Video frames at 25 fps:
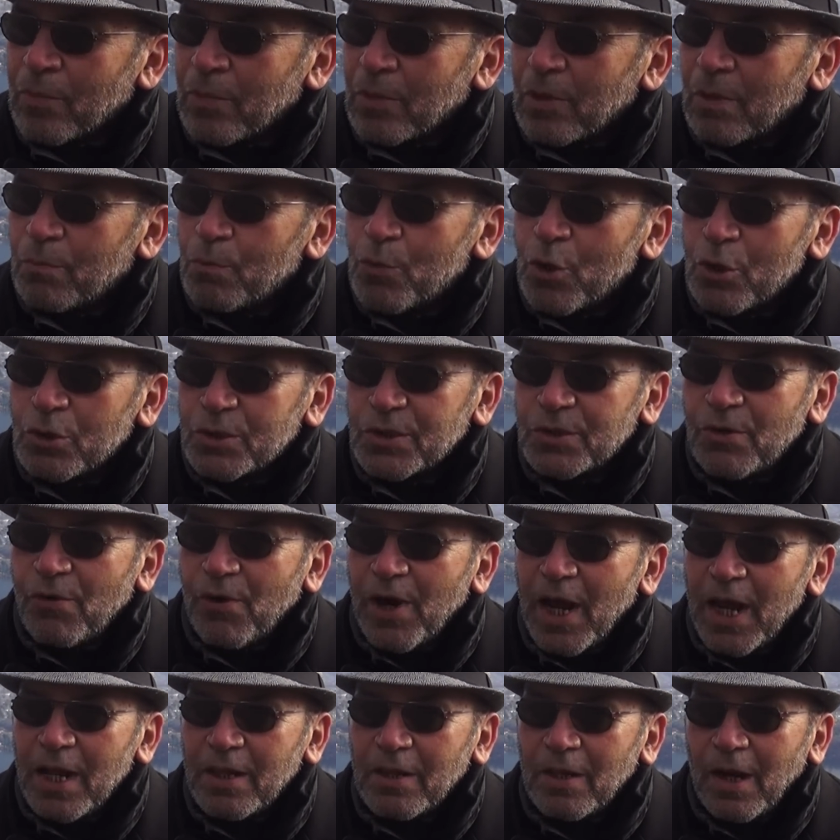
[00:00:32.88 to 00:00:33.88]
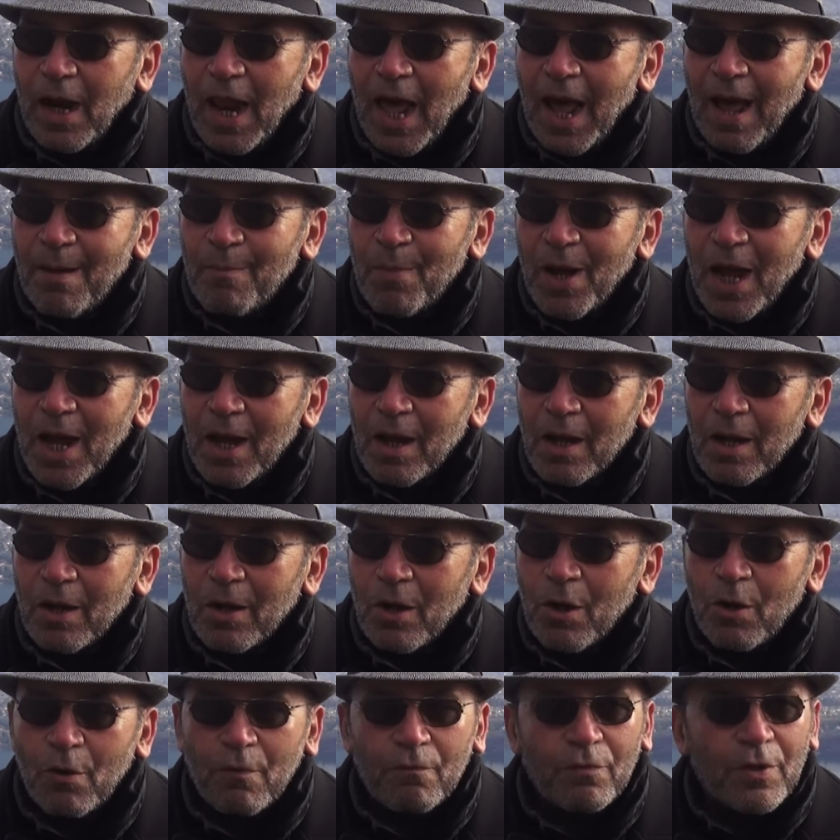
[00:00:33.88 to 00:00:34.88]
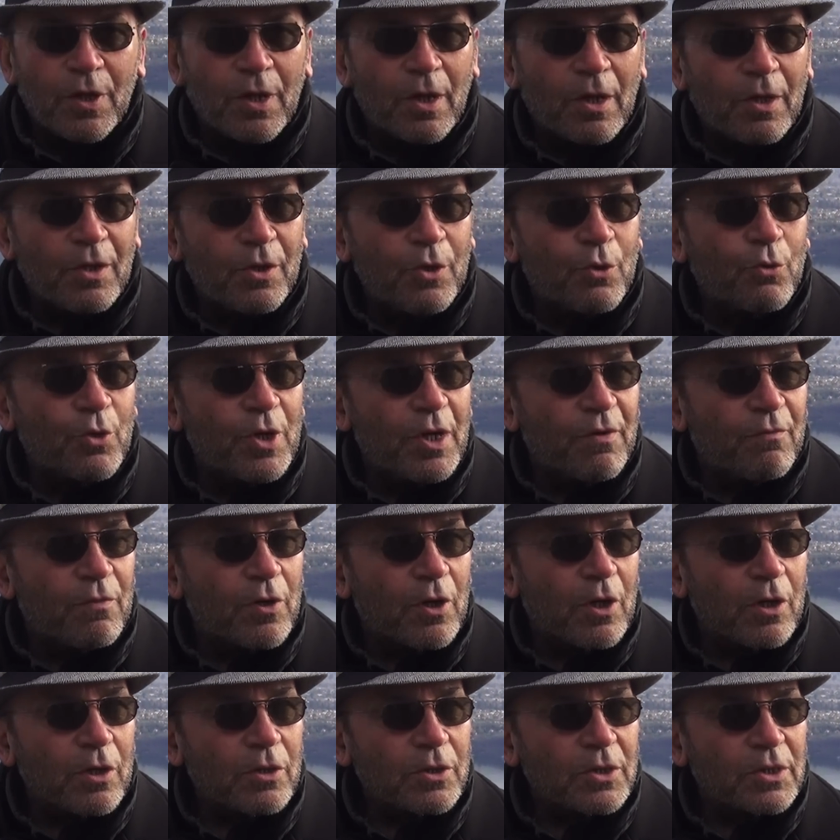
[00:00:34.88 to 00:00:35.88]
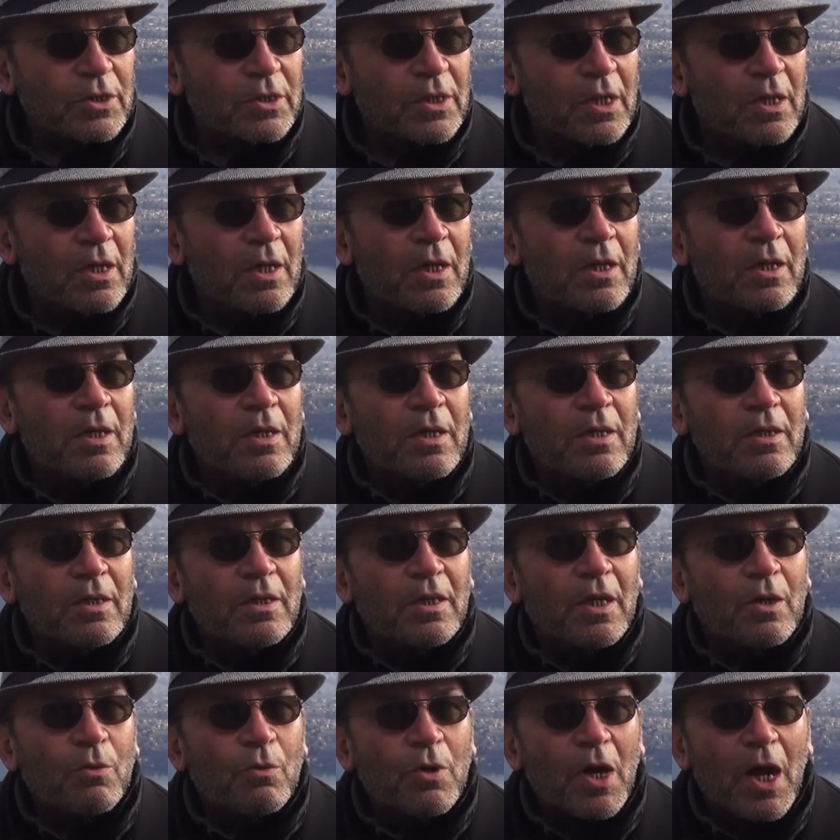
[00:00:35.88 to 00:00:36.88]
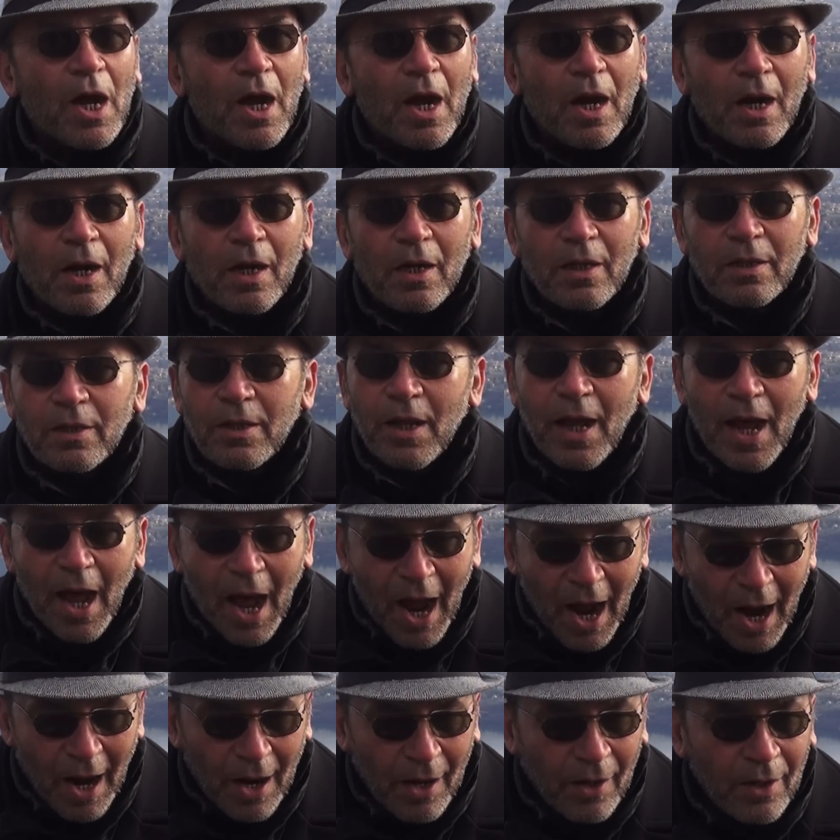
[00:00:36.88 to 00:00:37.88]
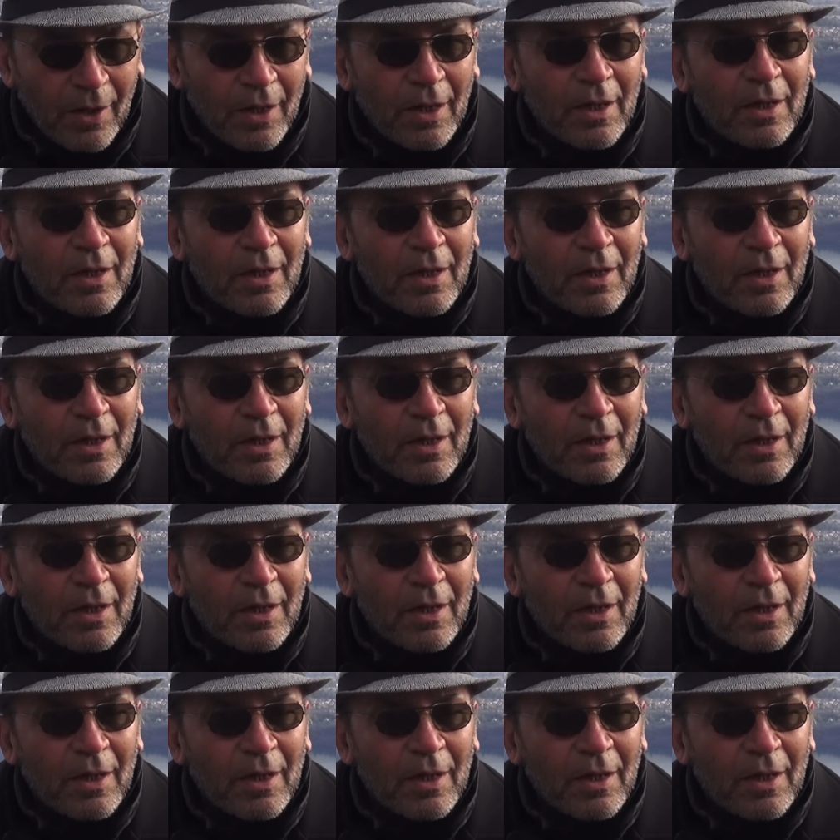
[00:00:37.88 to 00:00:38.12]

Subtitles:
most great Lama of the universe. They are